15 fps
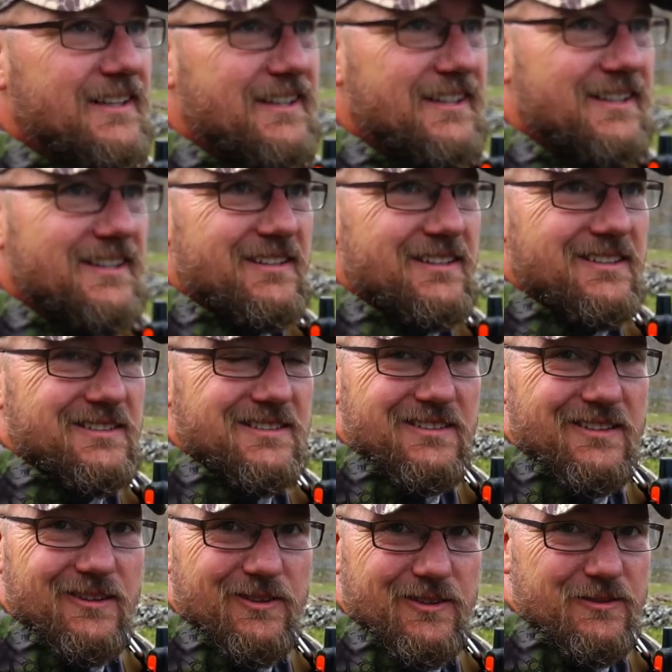So
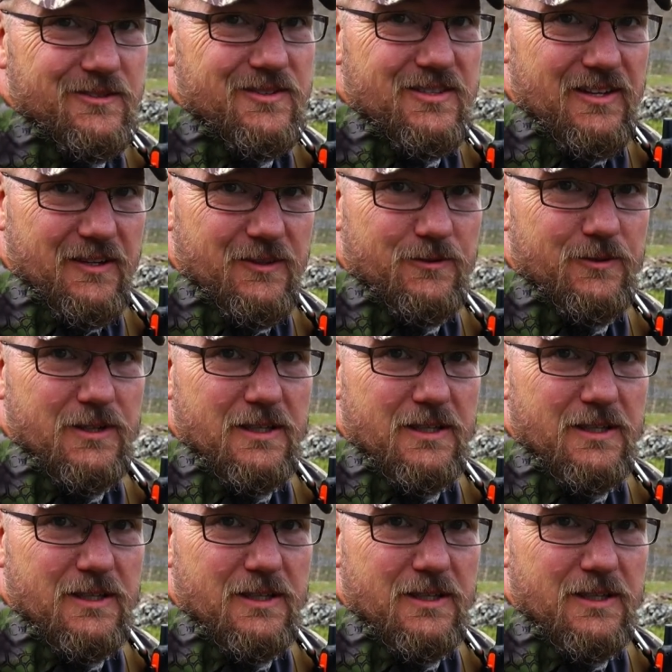it's getting real.